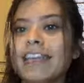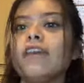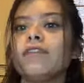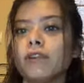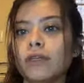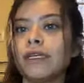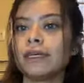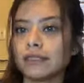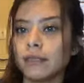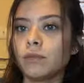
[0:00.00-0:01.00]
if you're looking
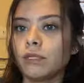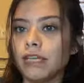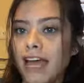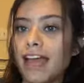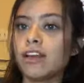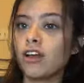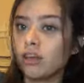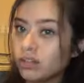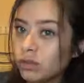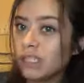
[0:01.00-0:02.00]
at someone and
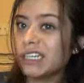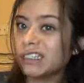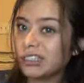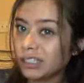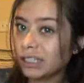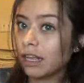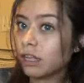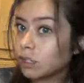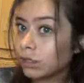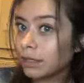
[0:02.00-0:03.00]
all you see is their
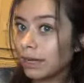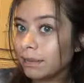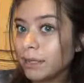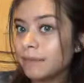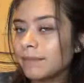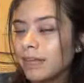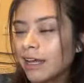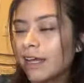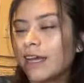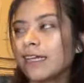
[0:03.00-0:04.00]
skeletal anatomy,
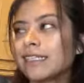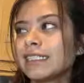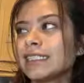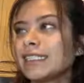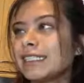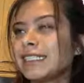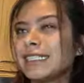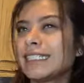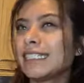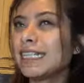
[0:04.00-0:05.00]

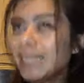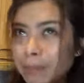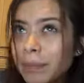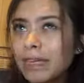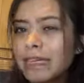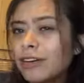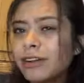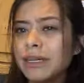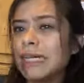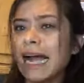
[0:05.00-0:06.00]
typically you're
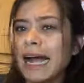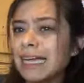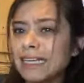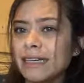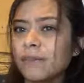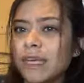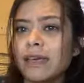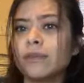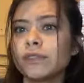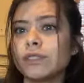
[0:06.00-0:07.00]
not going to be
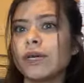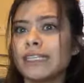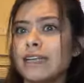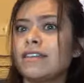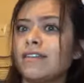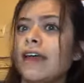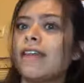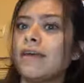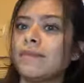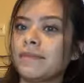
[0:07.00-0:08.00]
able to identify
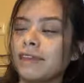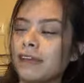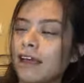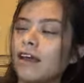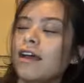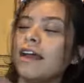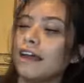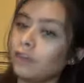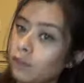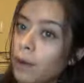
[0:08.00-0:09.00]
them.
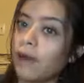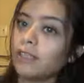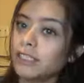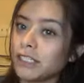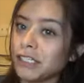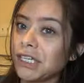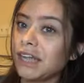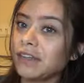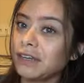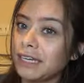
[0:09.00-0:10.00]
Anthropologists, on the
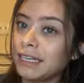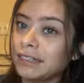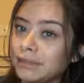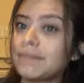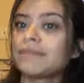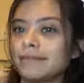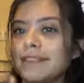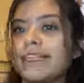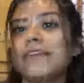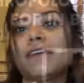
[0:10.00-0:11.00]
other hand, they've